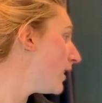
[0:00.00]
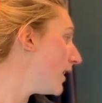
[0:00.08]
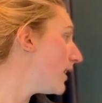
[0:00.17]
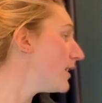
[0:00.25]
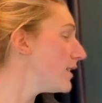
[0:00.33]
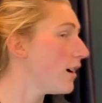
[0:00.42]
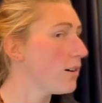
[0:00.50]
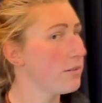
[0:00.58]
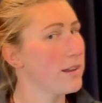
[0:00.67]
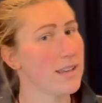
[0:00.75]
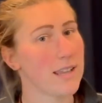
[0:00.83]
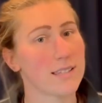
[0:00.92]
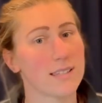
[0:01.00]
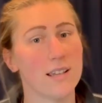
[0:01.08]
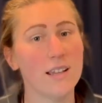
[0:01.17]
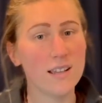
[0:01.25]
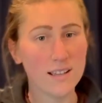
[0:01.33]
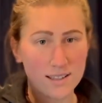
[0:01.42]
That is the old one, yes.
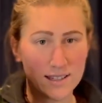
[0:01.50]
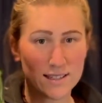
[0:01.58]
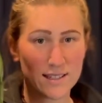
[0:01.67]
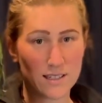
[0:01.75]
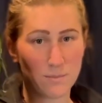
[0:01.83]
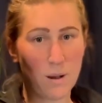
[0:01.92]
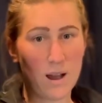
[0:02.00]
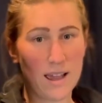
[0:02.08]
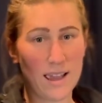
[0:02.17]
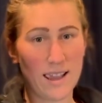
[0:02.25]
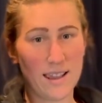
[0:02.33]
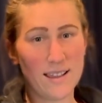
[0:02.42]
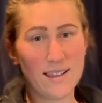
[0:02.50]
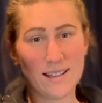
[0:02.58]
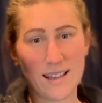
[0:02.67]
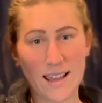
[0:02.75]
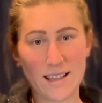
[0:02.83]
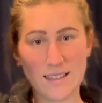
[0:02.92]
This is my
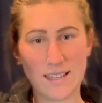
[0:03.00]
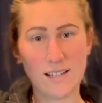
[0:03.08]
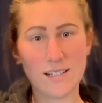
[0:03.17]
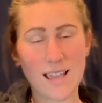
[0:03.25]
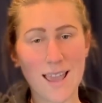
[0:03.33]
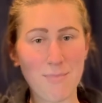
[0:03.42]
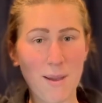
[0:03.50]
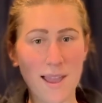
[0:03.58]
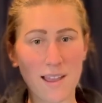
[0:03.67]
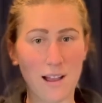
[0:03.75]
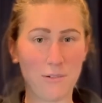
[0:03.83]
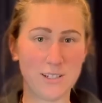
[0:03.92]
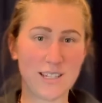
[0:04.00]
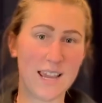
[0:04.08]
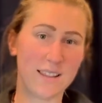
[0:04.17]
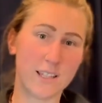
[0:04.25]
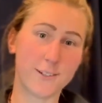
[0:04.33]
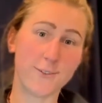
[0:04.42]
like little day pack. I would
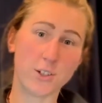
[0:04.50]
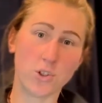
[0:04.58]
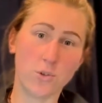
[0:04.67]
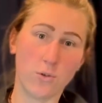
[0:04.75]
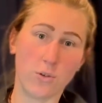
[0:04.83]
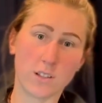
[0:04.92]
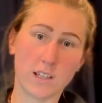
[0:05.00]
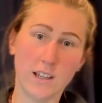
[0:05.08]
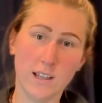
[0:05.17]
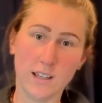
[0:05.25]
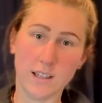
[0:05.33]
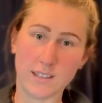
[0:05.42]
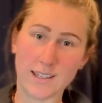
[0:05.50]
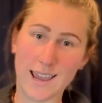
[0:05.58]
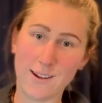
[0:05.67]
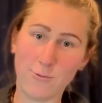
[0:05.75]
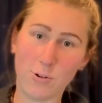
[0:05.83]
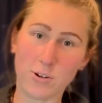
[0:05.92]
take this for short
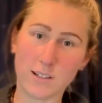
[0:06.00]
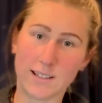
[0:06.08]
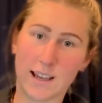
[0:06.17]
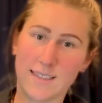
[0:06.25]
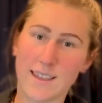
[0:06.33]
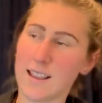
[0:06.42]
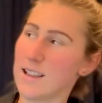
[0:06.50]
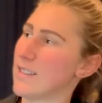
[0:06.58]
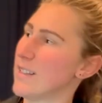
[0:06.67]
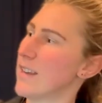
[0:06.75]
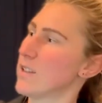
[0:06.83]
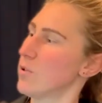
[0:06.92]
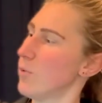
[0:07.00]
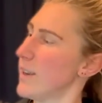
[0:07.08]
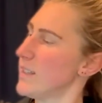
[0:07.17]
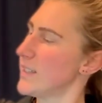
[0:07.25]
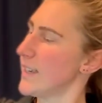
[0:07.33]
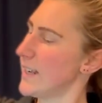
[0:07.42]
day walks, I think it's like
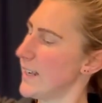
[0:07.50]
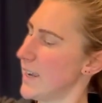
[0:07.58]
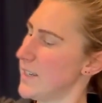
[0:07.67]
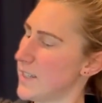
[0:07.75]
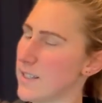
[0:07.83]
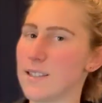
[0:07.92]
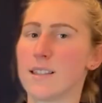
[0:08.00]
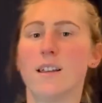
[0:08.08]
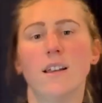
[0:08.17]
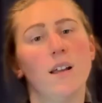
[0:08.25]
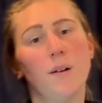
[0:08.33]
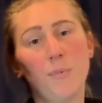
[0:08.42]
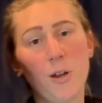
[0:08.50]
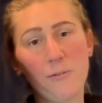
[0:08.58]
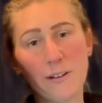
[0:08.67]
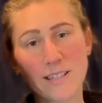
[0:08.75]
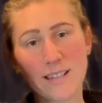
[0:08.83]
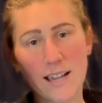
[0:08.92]
20 litres.
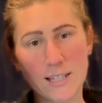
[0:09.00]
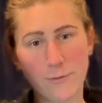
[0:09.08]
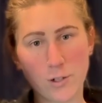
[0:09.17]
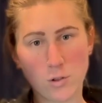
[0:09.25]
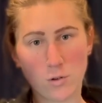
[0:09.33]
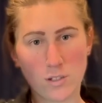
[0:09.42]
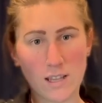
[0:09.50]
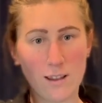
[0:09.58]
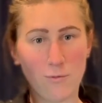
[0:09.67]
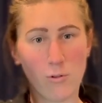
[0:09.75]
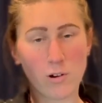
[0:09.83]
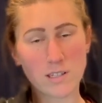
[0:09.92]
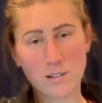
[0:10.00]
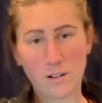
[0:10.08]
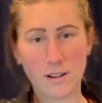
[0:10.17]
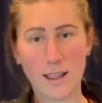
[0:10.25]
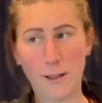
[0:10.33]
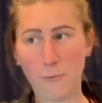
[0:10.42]
Perfect size for short day walks, not
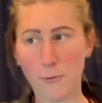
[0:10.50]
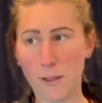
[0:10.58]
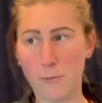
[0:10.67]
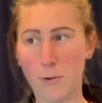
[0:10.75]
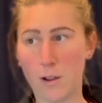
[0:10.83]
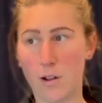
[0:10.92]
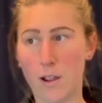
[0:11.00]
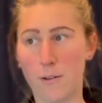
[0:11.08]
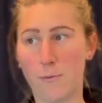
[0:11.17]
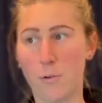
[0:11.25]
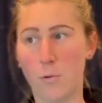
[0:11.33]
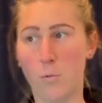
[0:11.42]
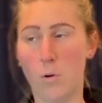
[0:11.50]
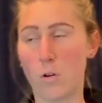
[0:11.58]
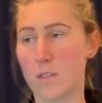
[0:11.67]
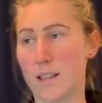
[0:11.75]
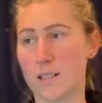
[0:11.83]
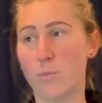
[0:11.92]
enough if we're going for a
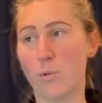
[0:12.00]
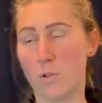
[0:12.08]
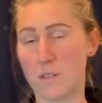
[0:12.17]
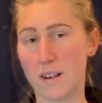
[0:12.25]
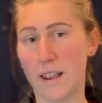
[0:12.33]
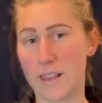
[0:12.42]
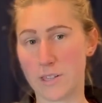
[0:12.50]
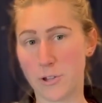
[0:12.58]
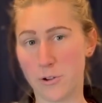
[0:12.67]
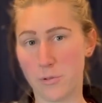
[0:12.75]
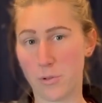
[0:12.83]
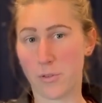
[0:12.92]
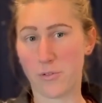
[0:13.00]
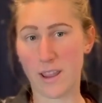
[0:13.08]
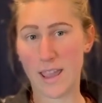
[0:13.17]
walk that's more than like 2 or 3